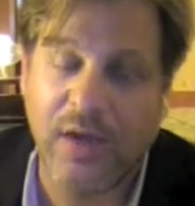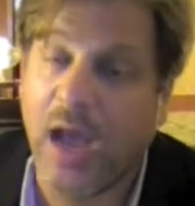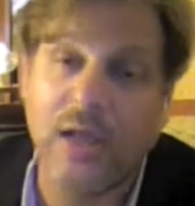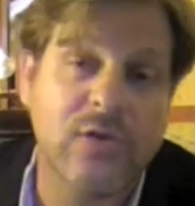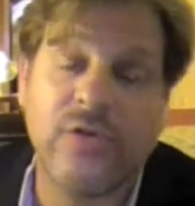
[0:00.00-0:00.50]
and
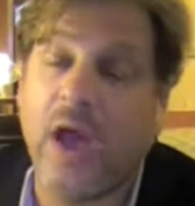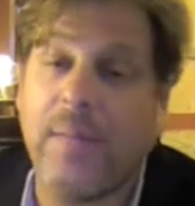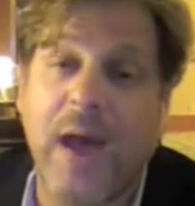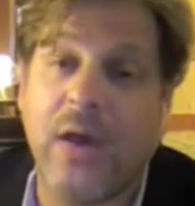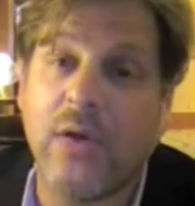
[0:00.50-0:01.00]
I learn
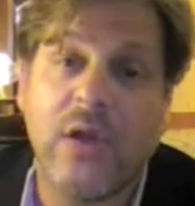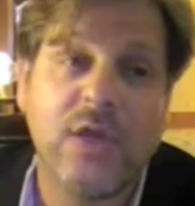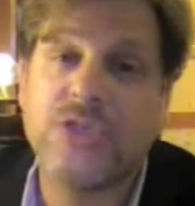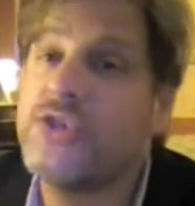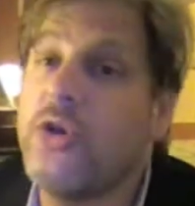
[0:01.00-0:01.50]

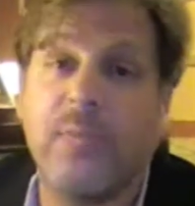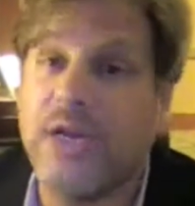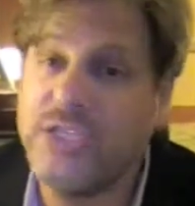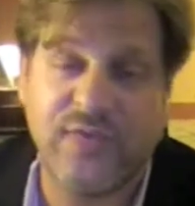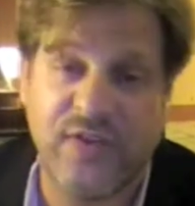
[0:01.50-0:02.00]
about so
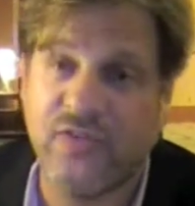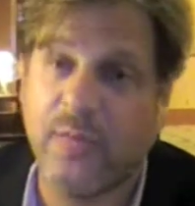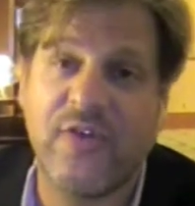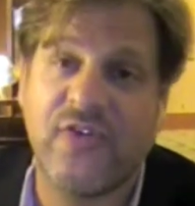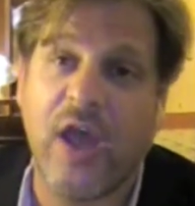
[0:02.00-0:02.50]
much of it
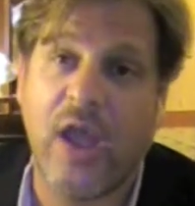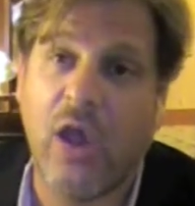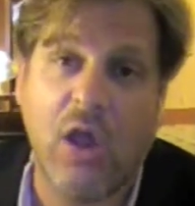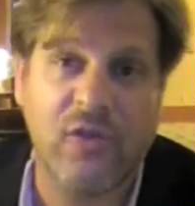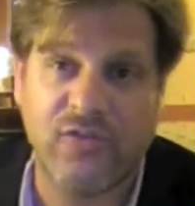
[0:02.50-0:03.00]
from
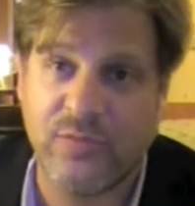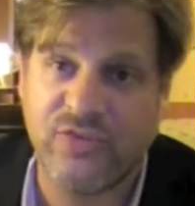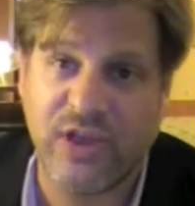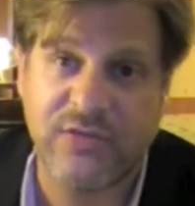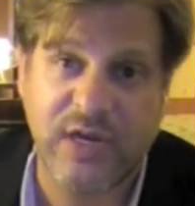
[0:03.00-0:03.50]
FIR, from
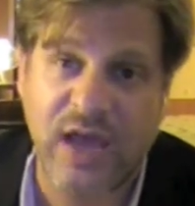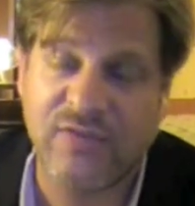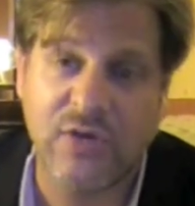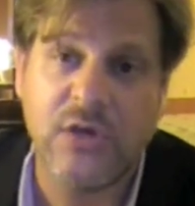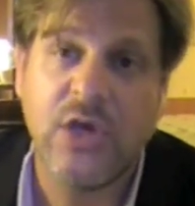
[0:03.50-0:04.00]
Shell and
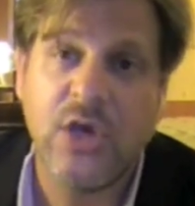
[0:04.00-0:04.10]
Neville,